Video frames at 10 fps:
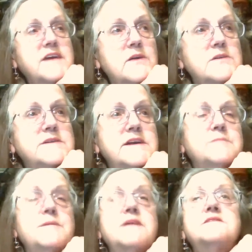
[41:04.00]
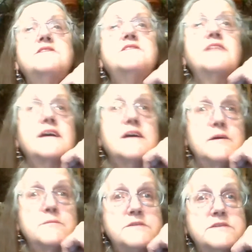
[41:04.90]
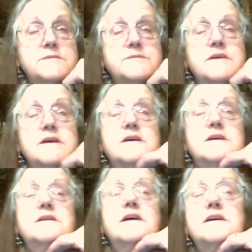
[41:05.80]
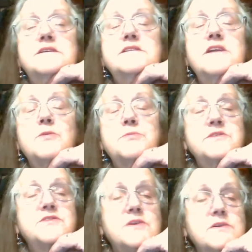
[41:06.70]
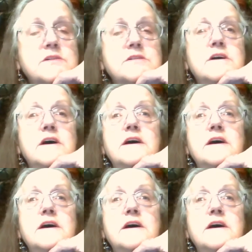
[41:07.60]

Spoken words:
guaranteed a message that comes to the open circle.